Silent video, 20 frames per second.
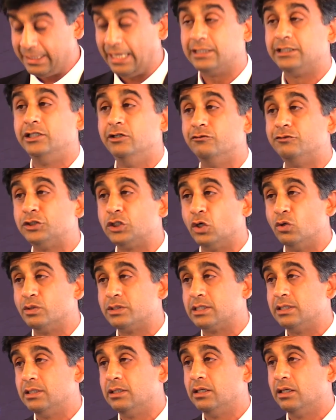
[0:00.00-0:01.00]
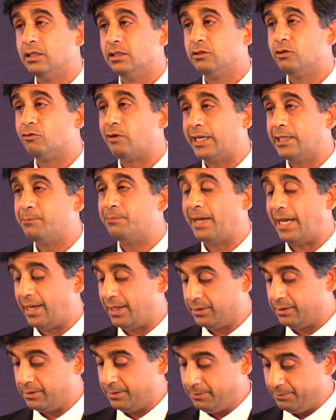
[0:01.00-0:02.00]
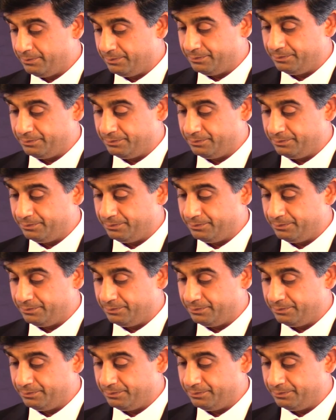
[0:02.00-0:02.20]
that you've chosen the right path.